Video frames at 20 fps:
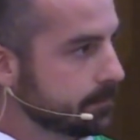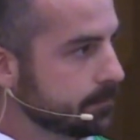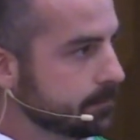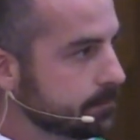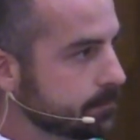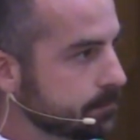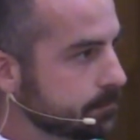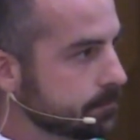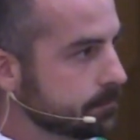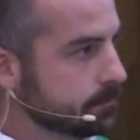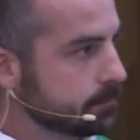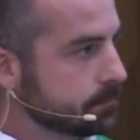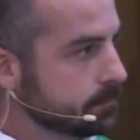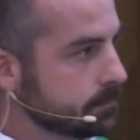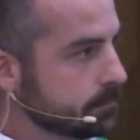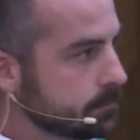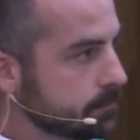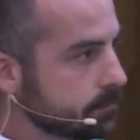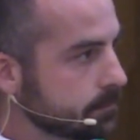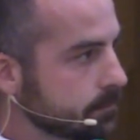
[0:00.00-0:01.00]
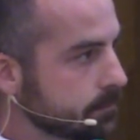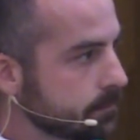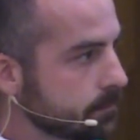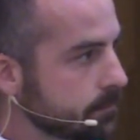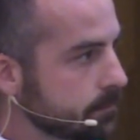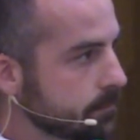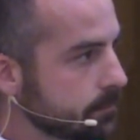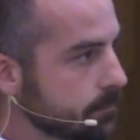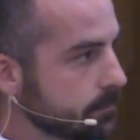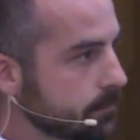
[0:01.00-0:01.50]

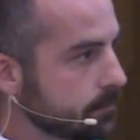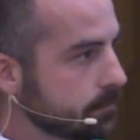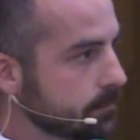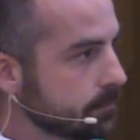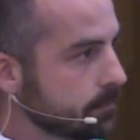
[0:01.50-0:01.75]
No one is speaking in this clip.